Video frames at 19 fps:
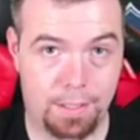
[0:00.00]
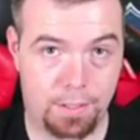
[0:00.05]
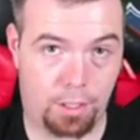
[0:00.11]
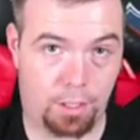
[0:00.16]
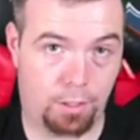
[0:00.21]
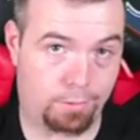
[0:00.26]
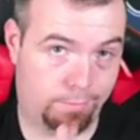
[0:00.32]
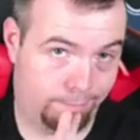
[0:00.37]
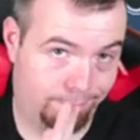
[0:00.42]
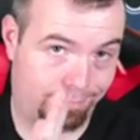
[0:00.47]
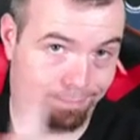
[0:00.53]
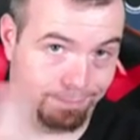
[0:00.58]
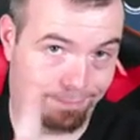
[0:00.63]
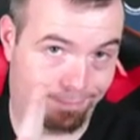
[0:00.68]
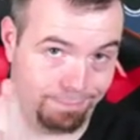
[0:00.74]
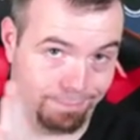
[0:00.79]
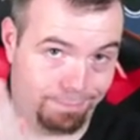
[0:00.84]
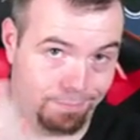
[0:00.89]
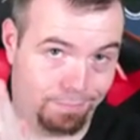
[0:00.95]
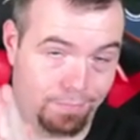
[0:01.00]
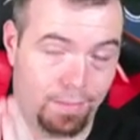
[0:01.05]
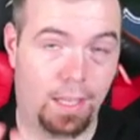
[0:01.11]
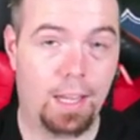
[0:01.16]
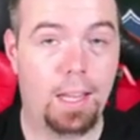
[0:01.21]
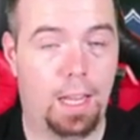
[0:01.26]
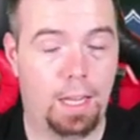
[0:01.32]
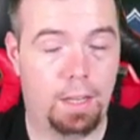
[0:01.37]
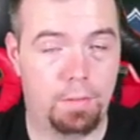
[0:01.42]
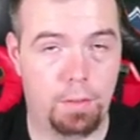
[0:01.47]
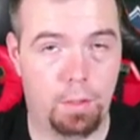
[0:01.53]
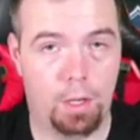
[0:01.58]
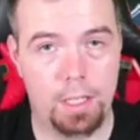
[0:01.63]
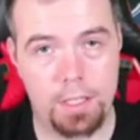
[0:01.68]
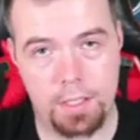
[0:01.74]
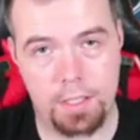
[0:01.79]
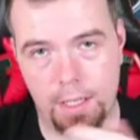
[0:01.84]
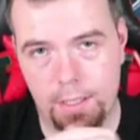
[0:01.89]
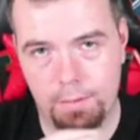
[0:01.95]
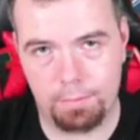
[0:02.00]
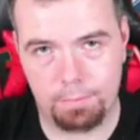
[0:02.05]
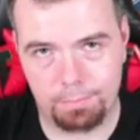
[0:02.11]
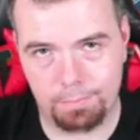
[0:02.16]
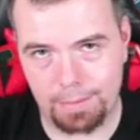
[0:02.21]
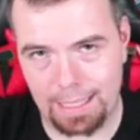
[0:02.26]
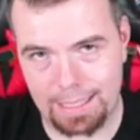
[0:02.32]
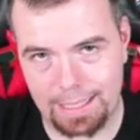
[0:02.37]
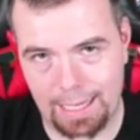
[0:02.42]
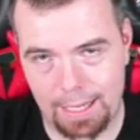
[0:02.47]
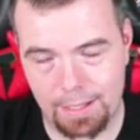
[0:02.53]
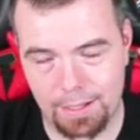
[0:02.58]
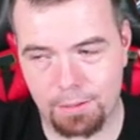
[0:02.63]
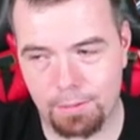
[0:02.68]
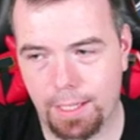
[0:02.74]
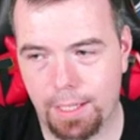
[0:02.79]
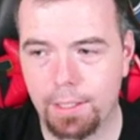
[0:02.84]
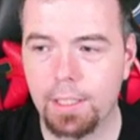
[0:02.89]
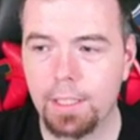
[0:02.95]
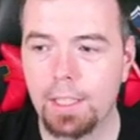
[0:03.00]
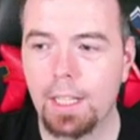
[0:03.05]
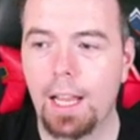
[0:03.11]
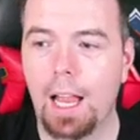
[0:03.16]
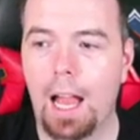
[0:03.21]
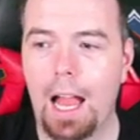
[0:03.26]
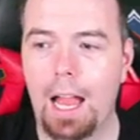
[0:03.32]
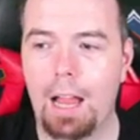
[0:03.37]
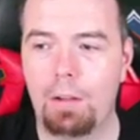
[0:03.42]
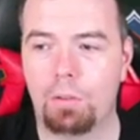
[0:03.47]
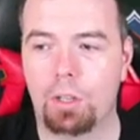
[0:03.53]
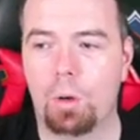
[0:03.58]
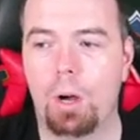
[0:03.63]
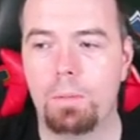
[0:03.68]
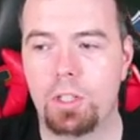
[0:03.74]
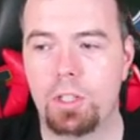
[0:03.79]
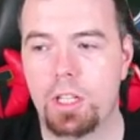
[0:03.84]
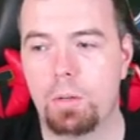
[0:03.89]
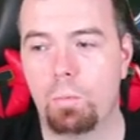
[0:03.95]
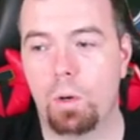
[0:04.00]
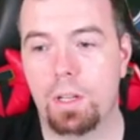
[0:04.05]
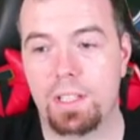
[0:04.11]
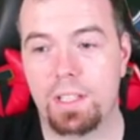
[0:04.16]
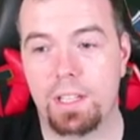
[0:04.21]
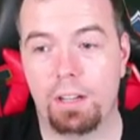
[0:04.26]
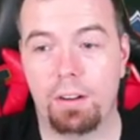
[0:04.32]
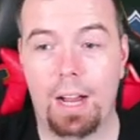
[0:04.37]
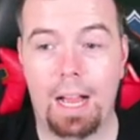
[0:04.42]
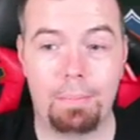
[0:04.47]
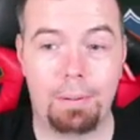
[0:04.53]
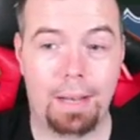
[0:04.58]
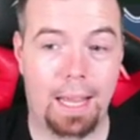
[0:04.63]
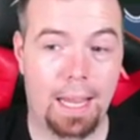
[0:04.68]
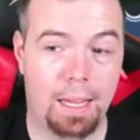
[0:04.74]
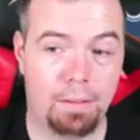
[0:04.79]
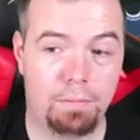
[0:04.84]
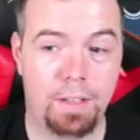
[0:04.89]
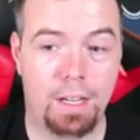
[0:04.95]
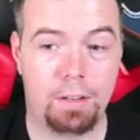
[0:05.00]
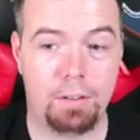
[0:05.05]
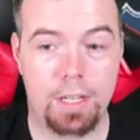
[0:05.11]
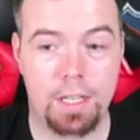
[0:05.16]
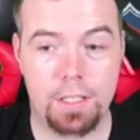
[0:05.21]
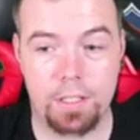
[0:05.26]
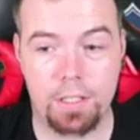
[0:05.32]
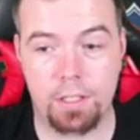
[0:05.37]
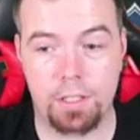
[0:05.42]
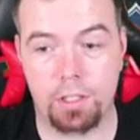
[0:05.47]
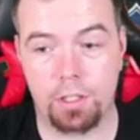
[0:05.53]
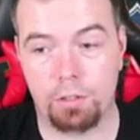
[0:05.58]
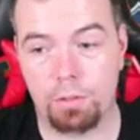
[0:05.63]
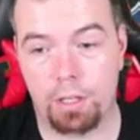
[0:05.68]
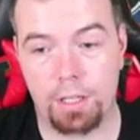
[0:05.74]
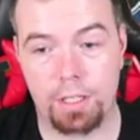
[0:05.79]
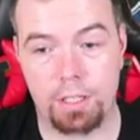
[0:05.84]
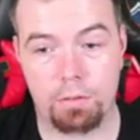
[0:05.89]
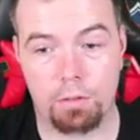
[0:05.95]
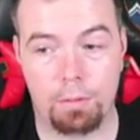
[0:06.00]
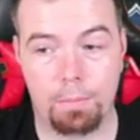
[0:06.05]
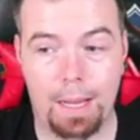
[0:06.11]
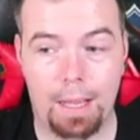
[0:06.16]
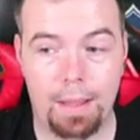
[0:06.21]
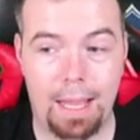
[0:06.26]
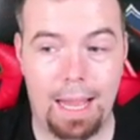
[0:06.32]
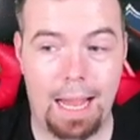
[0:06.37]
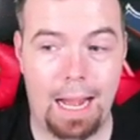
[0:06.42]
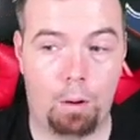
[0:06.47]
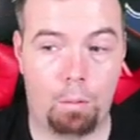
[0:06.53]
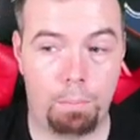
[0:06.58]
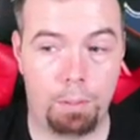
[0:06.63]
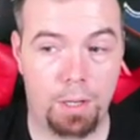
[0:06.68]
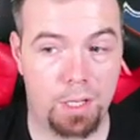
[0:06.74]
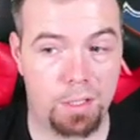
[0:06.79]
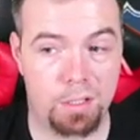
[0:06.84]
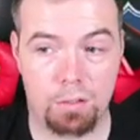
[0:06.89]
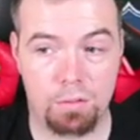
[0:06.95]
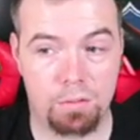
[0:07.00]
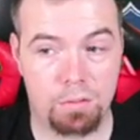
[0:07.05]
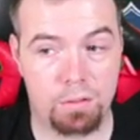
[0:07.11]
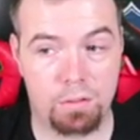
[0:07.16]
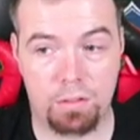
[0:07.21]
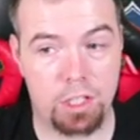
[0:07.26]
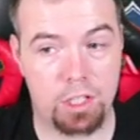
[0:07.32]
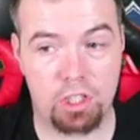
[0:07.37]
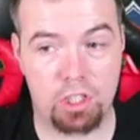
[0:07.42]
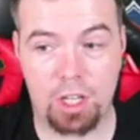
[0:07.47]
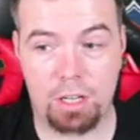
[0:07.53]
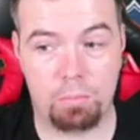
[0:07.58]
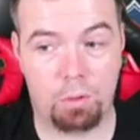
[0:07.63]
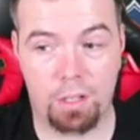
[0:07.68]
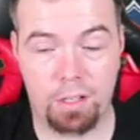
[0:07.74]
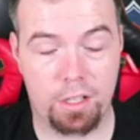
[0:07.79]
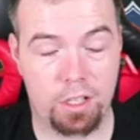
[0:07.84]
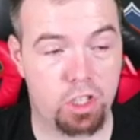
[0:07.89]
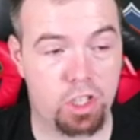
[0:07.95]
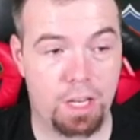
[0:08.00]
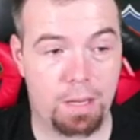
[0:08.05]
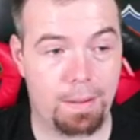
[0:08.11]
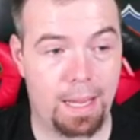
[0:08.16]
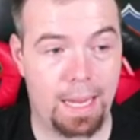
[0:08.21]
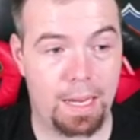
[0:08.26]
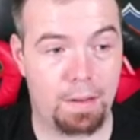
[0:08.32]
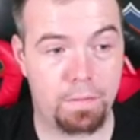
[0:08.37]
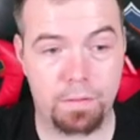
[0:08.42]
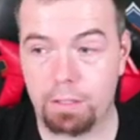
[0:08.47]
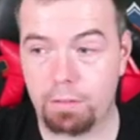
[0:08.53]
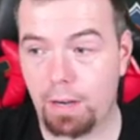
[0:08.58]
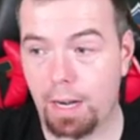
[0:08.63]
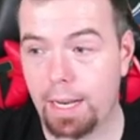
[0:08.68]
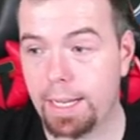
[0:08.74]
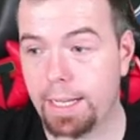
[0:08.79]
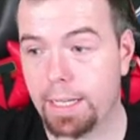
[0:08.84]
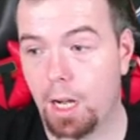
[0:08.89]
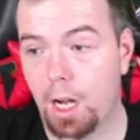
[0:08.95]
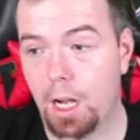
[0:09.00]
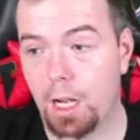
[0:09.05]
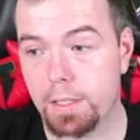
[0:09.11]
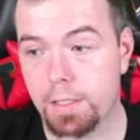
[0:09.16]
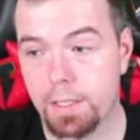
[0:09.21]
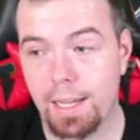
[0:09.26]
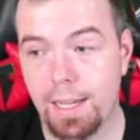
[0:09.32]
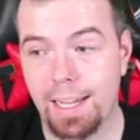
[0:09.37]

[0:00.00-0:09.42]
So if you are listening, let's get into it. Requirements, you need one Serie A player. Very easy to do. Don't need to worry about that. Alberto's the cheap, one of the cheap 83 rated cards.